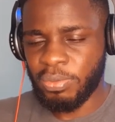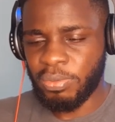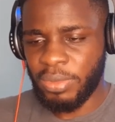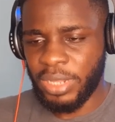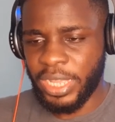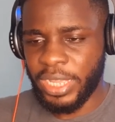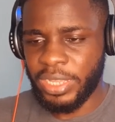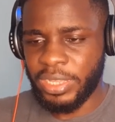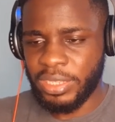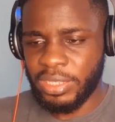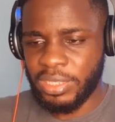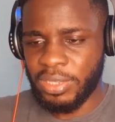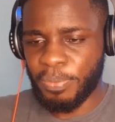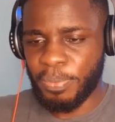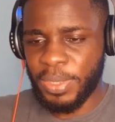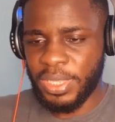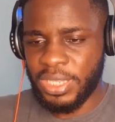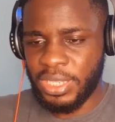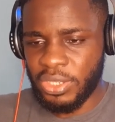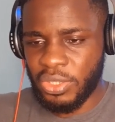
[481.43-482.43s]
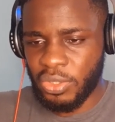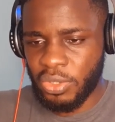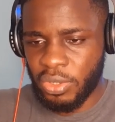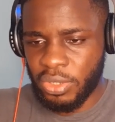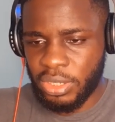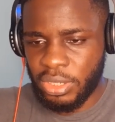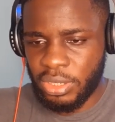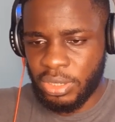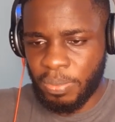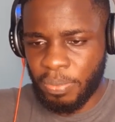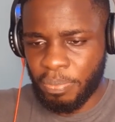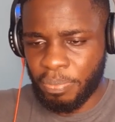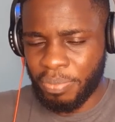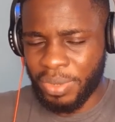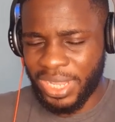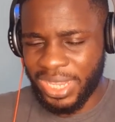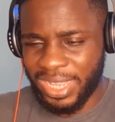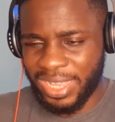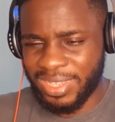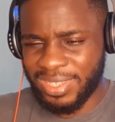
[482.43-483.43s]
Like the beat is not
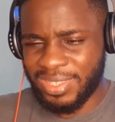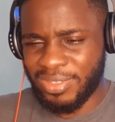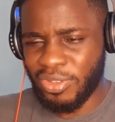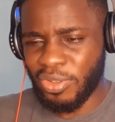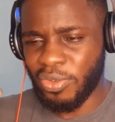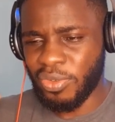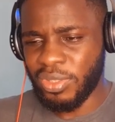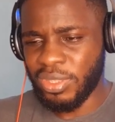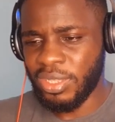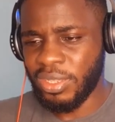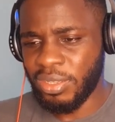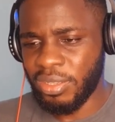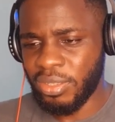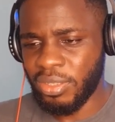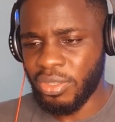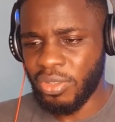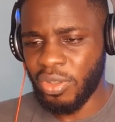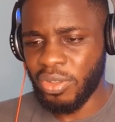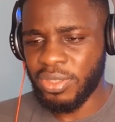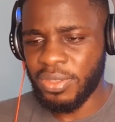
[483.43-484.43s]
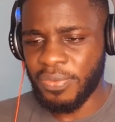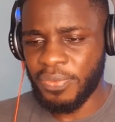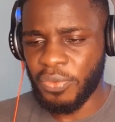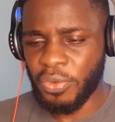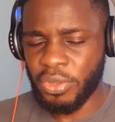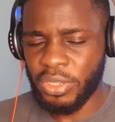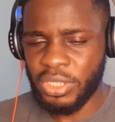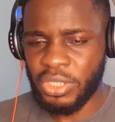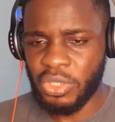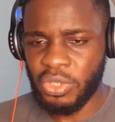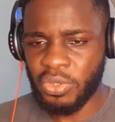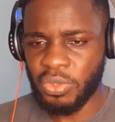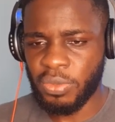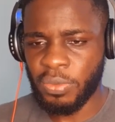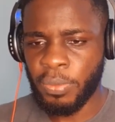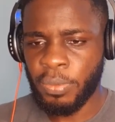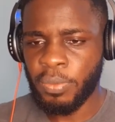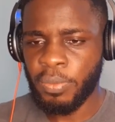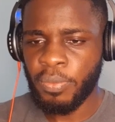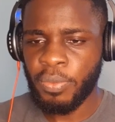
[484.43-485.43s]
balanced on the voice tune.
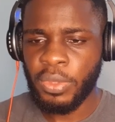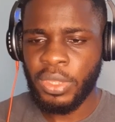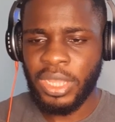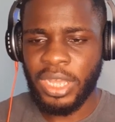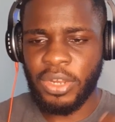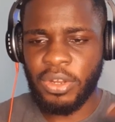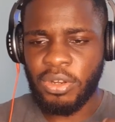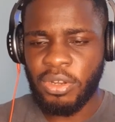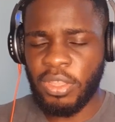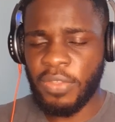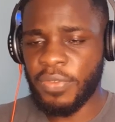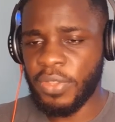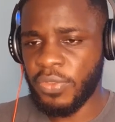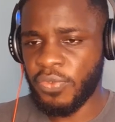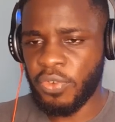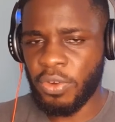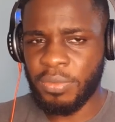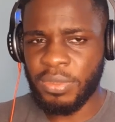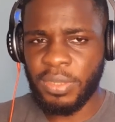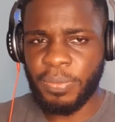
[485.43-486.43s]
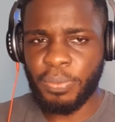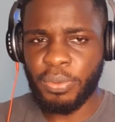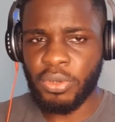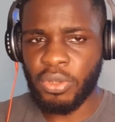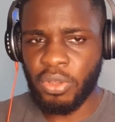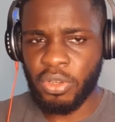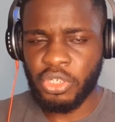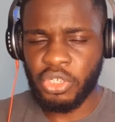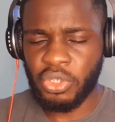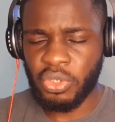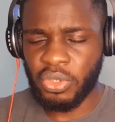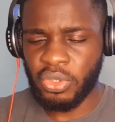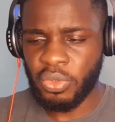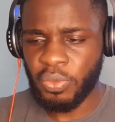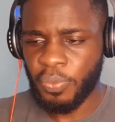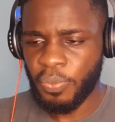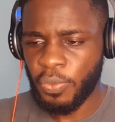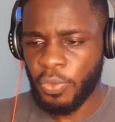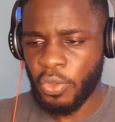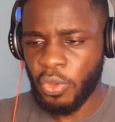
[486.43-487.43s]
I don't know if it's from the production
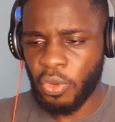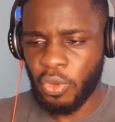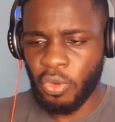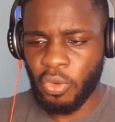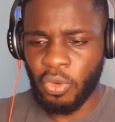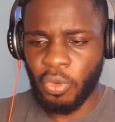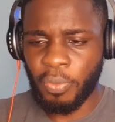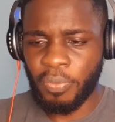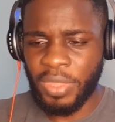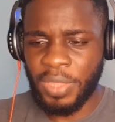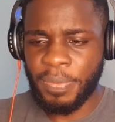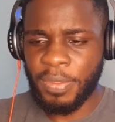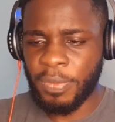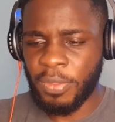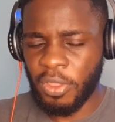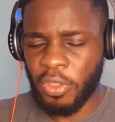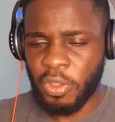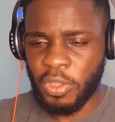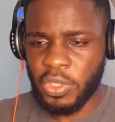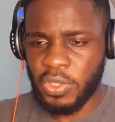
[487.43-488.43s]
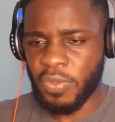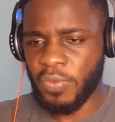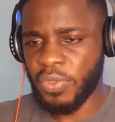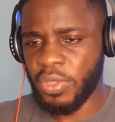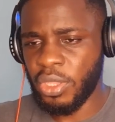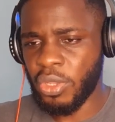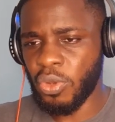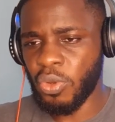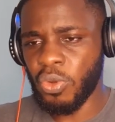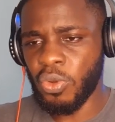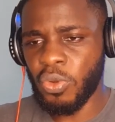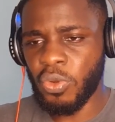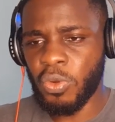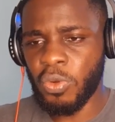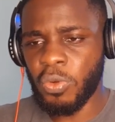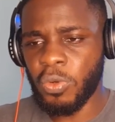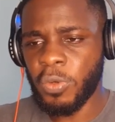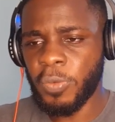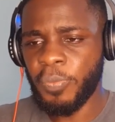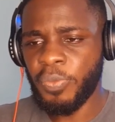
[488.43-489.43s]
or maybe because of the
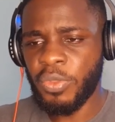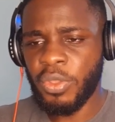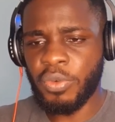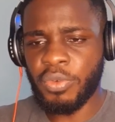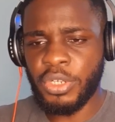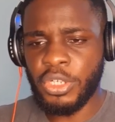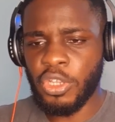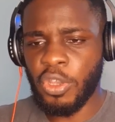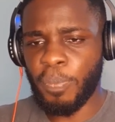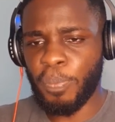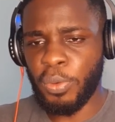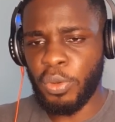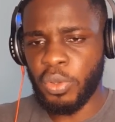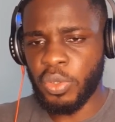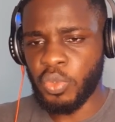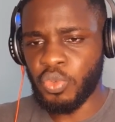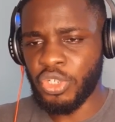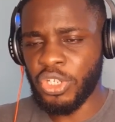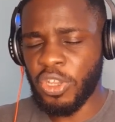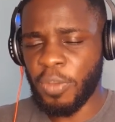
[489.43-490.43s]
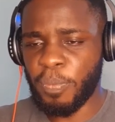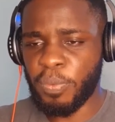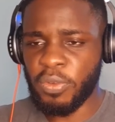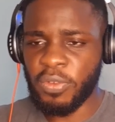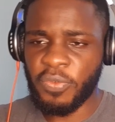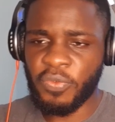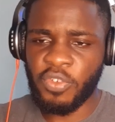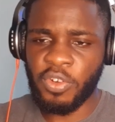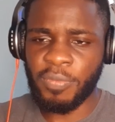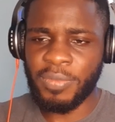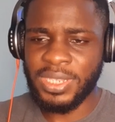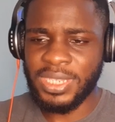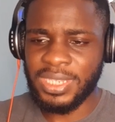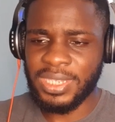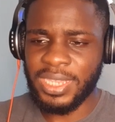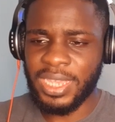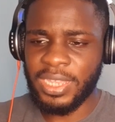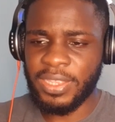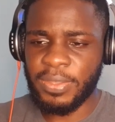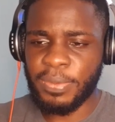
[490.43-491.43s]
whole re-upload from his
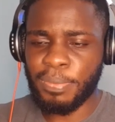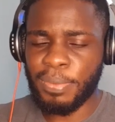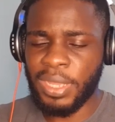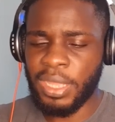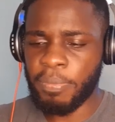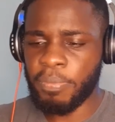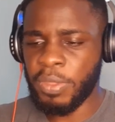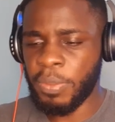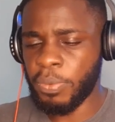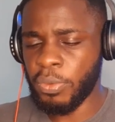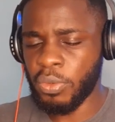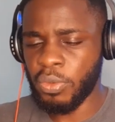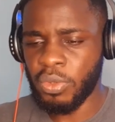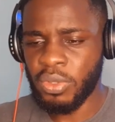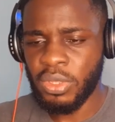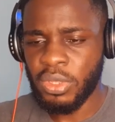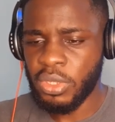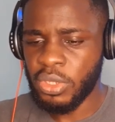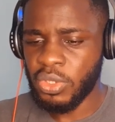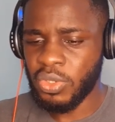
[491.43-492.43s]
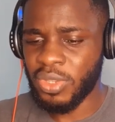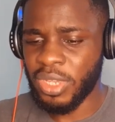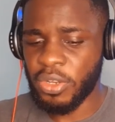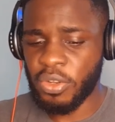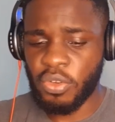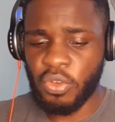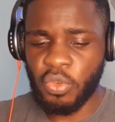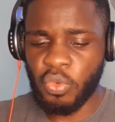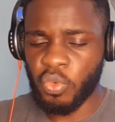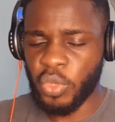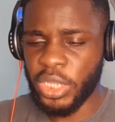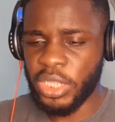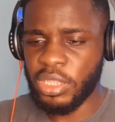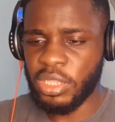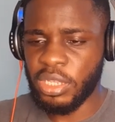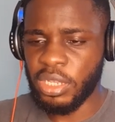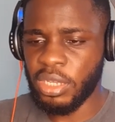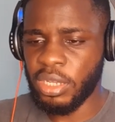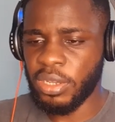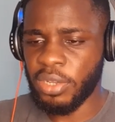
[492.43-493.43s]
site by people. So I don't know where
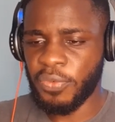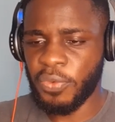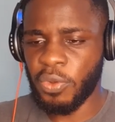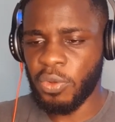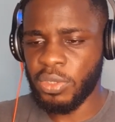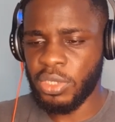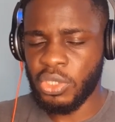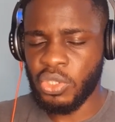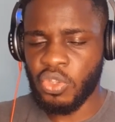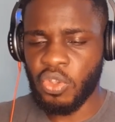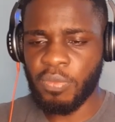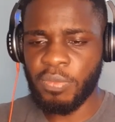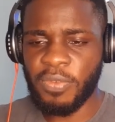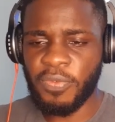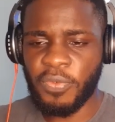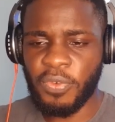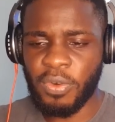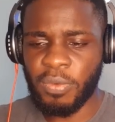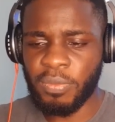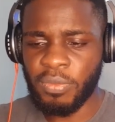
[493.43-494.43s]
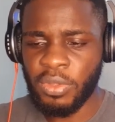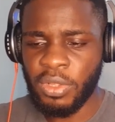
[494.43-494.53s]
the force is coming from.